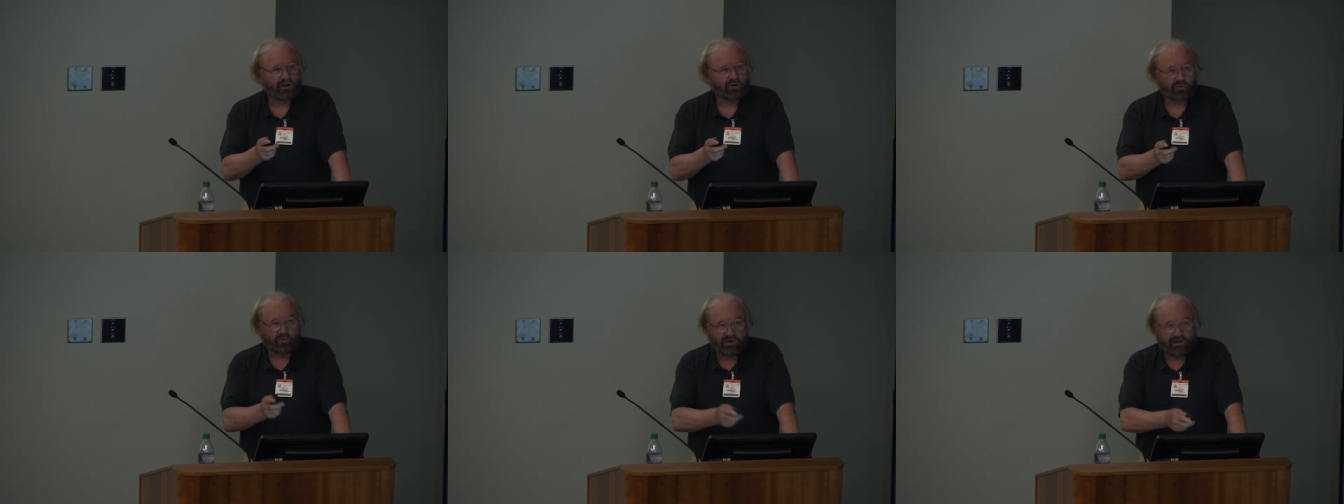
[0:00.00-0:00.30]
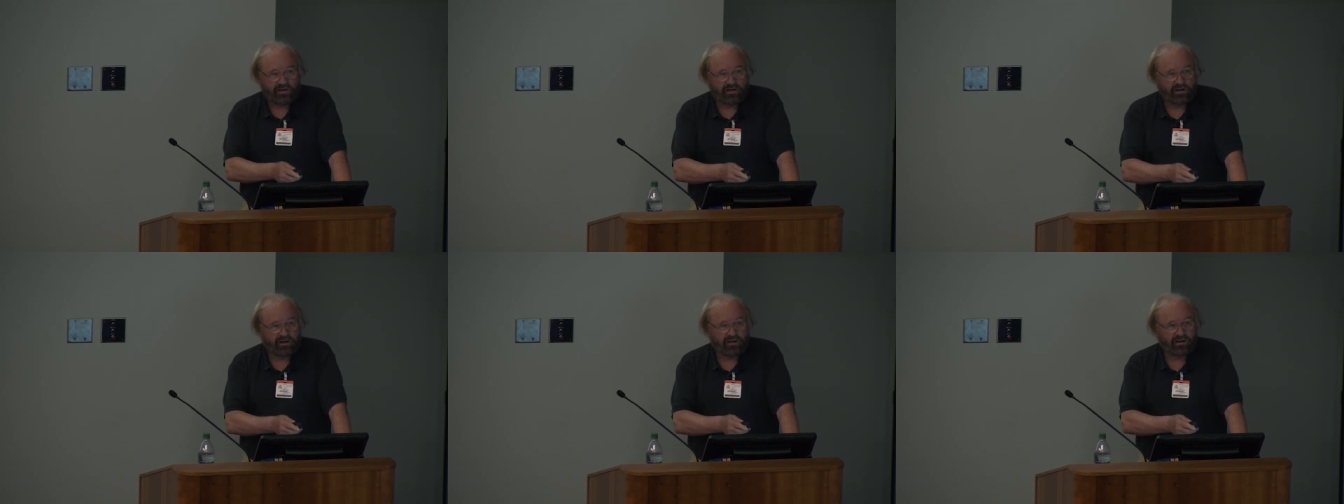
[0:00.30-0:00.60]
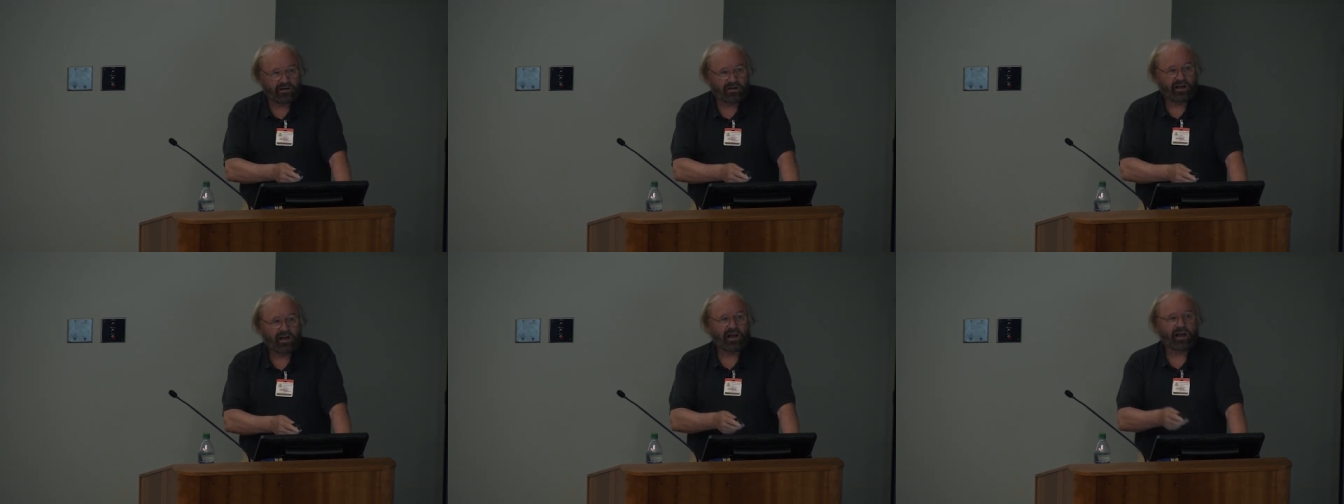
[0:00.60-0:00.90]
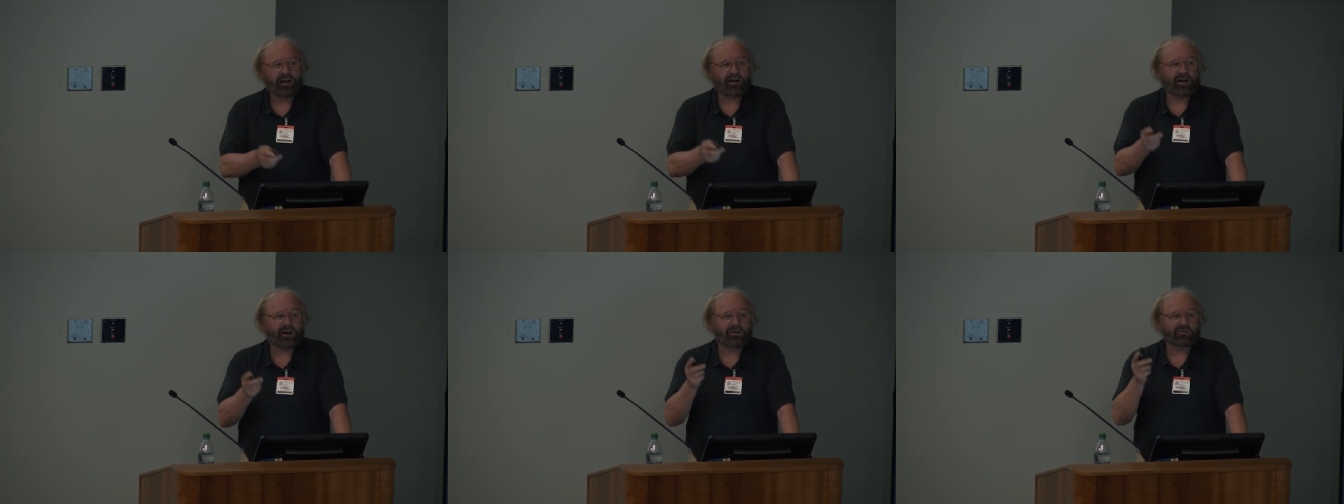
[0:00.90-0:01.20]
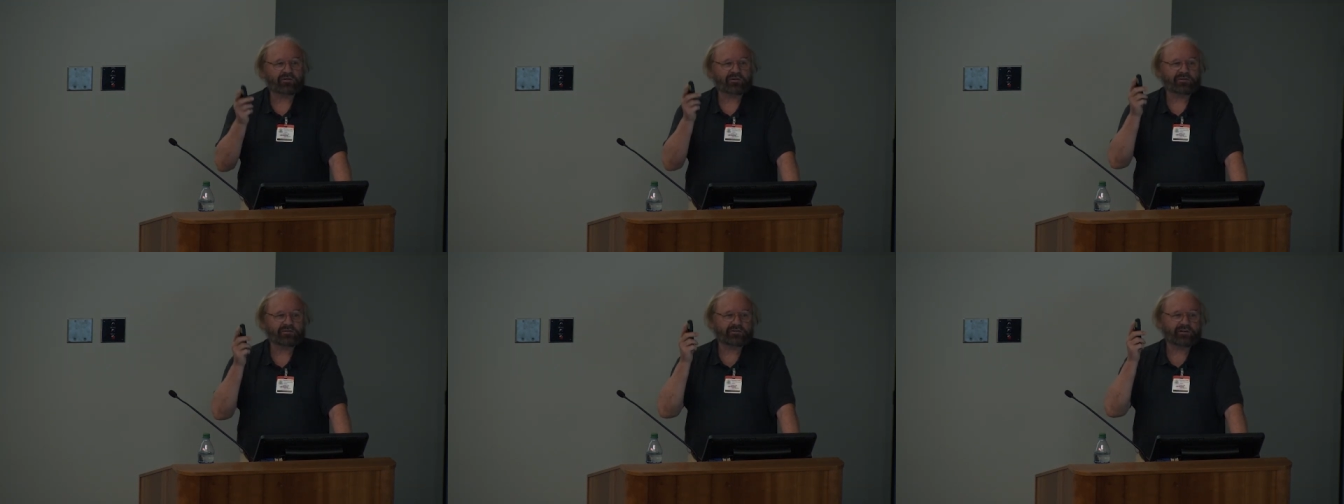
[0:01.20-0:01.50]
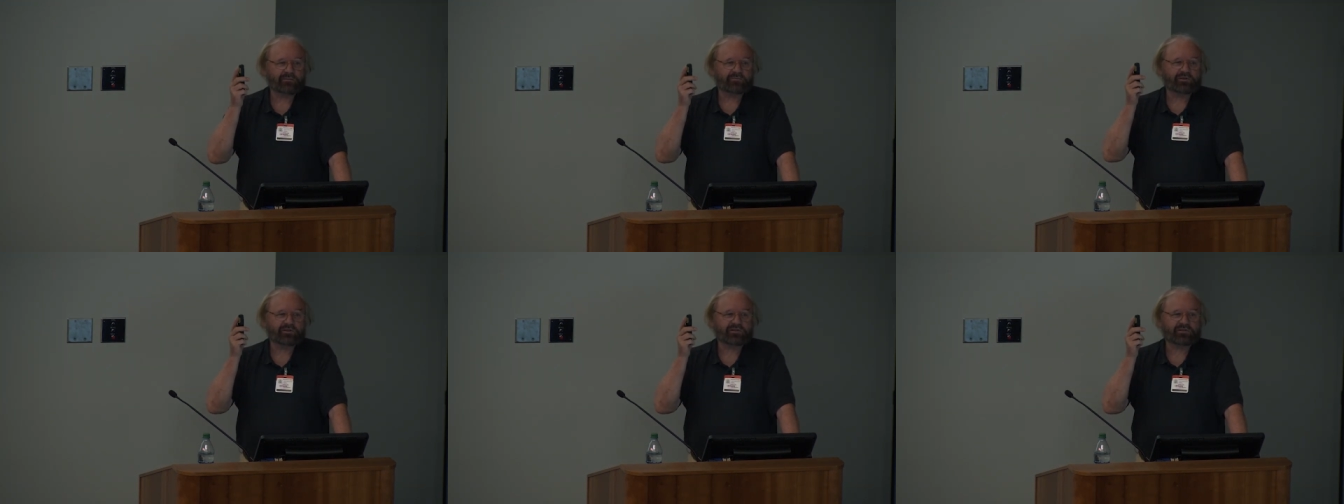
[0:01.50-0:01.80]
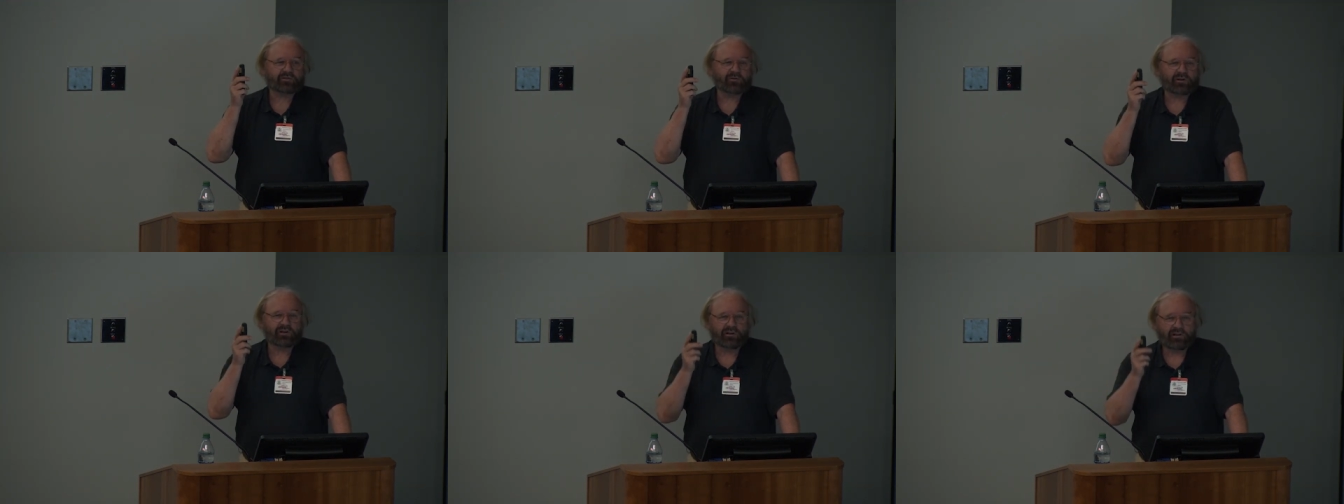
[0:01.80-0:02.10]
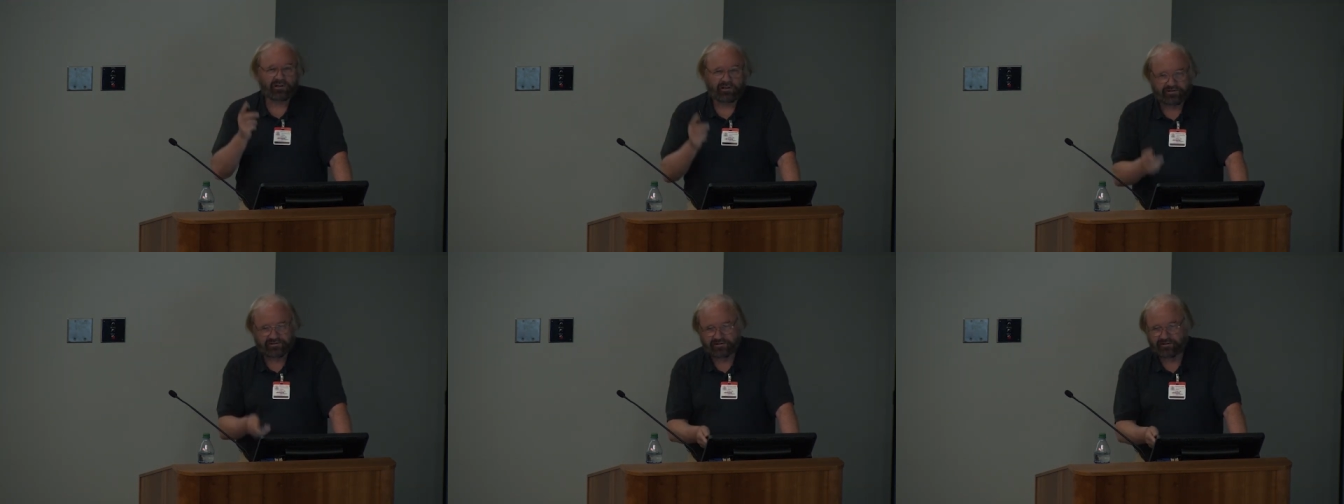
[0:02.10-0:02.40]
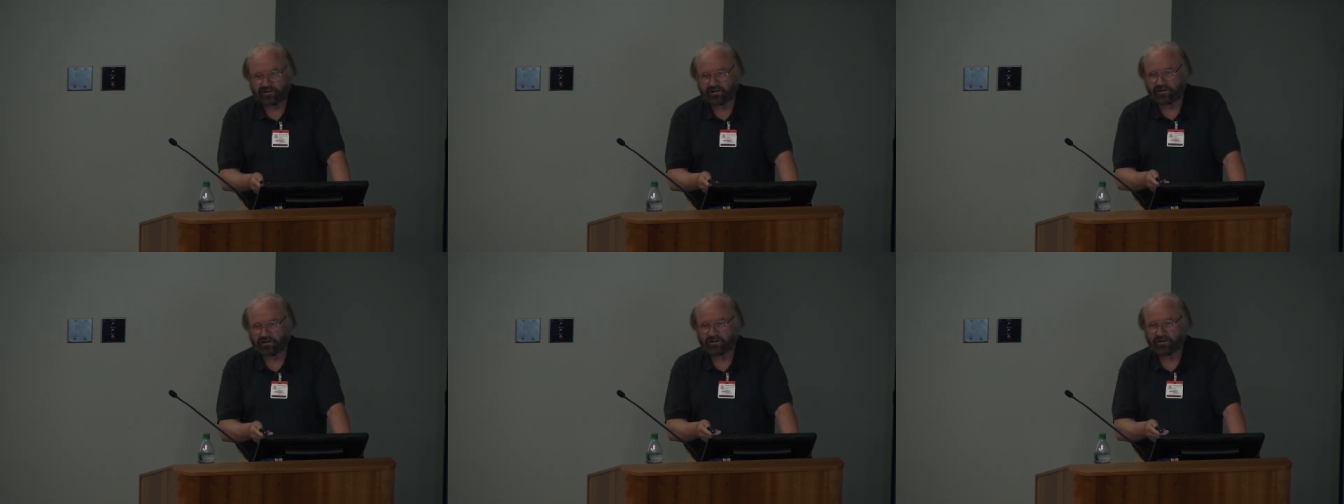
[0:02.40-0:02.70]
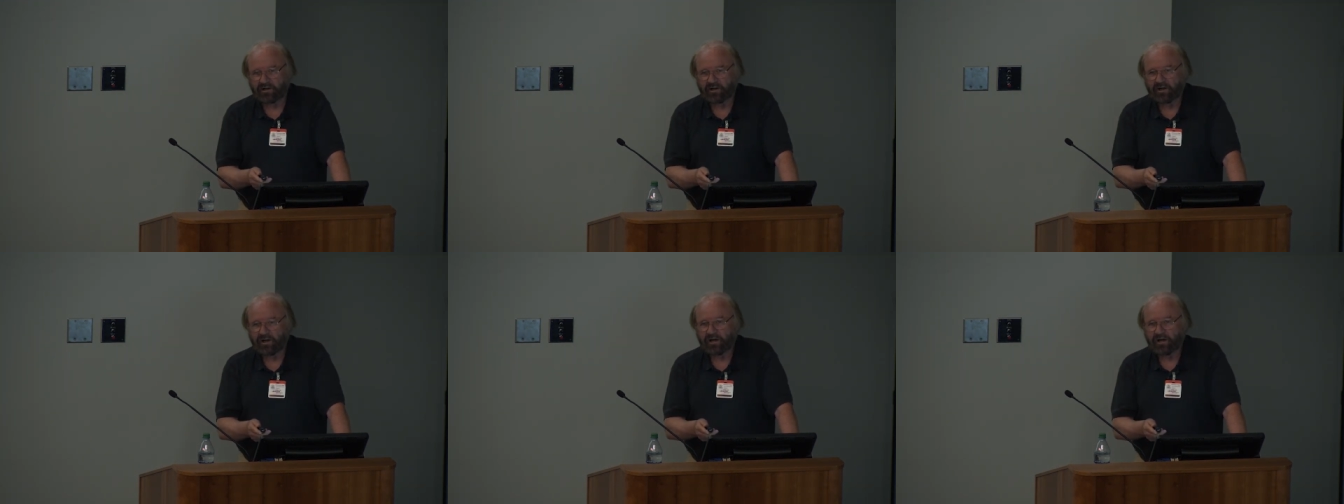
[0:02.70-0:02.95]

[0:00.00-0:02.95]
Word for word: reading and hundreds of subjects doing listening